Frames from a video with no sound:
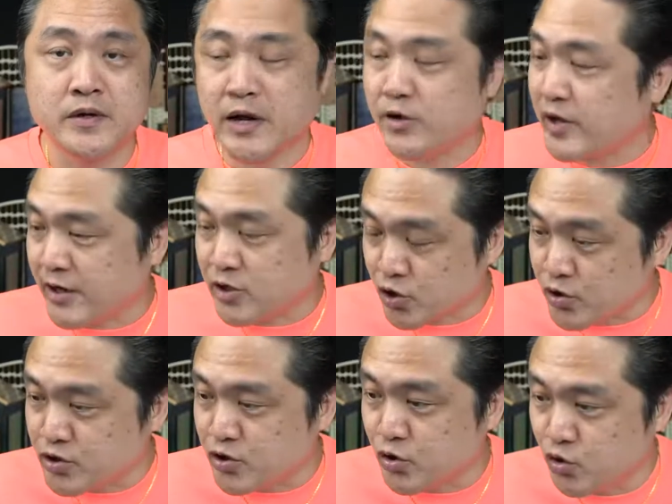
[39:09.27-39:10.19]
Now, you can
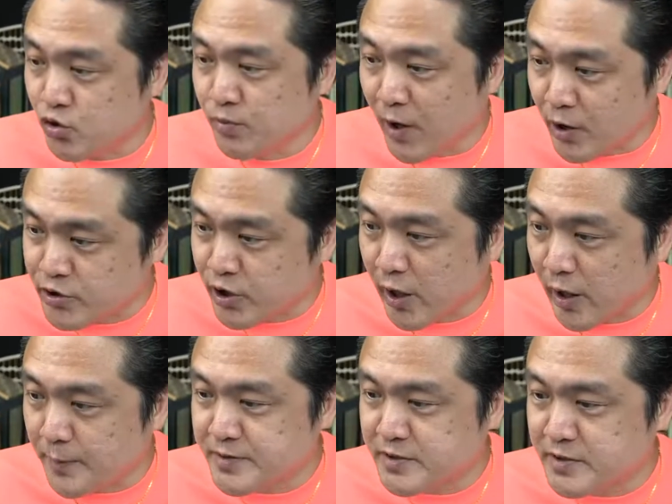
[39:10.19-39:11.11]
choose to do more
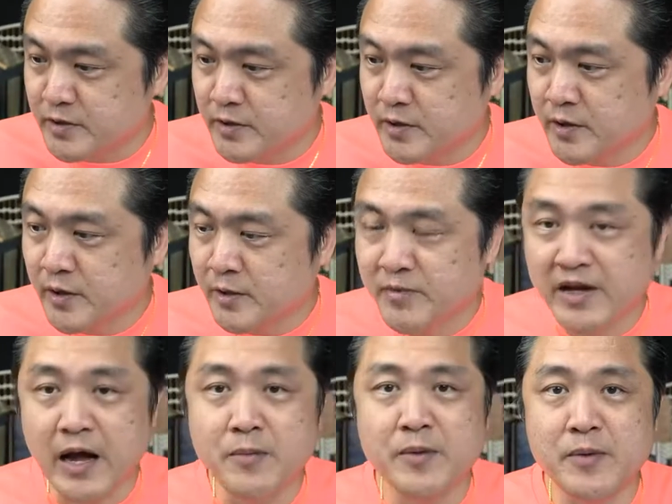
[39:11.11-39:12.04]
jobs,
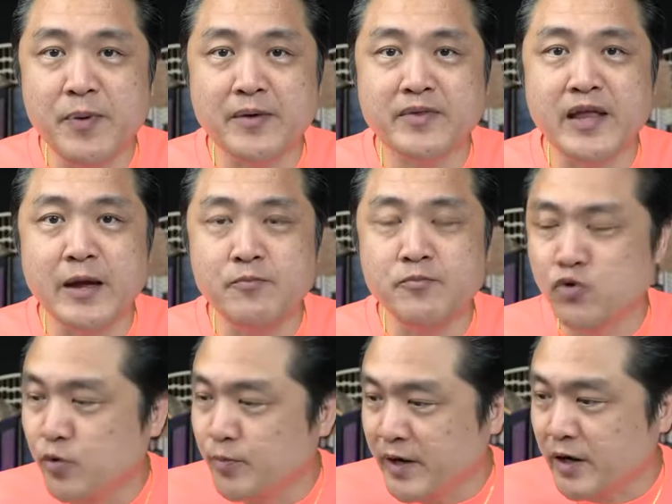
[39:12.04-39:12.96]
become a
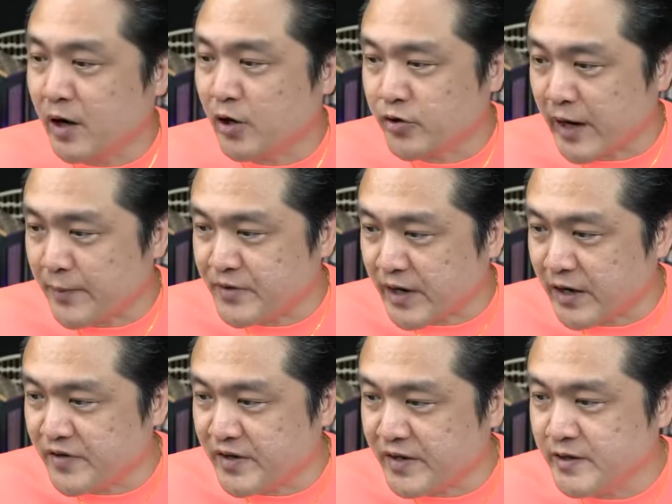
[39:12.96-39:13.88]
part-time Uber or Grab
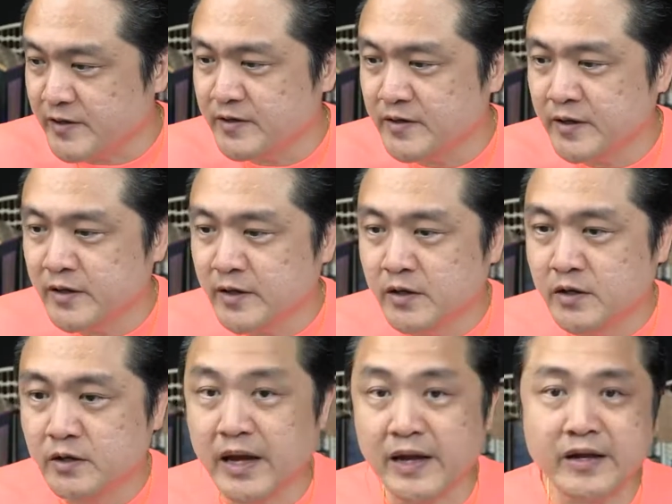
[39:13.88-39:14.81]
driver.
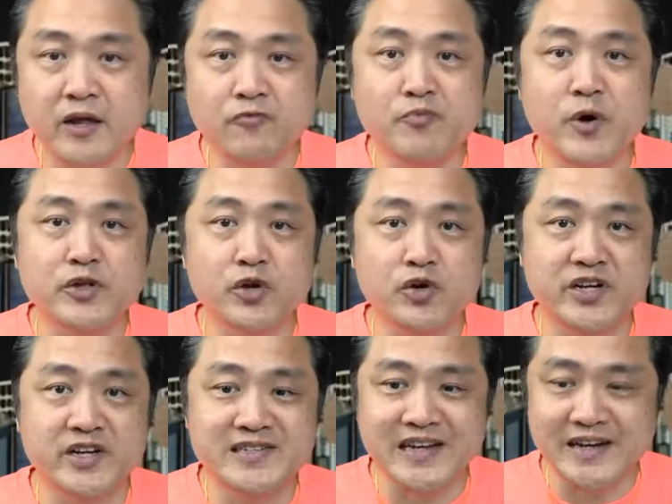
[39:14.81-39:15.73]
You can give more
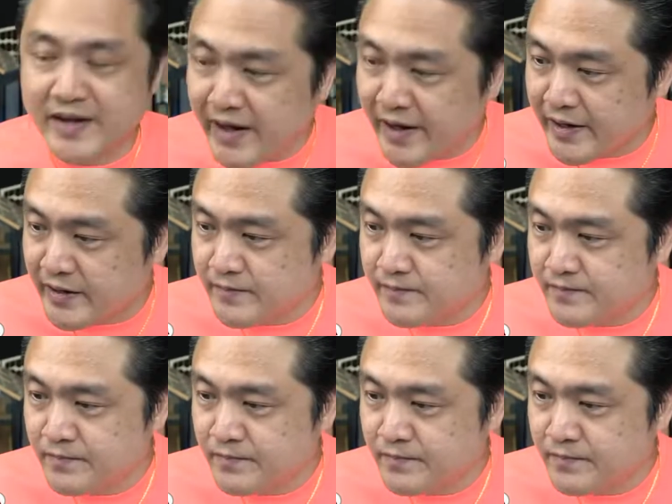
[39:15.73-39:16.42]
tuitions at night.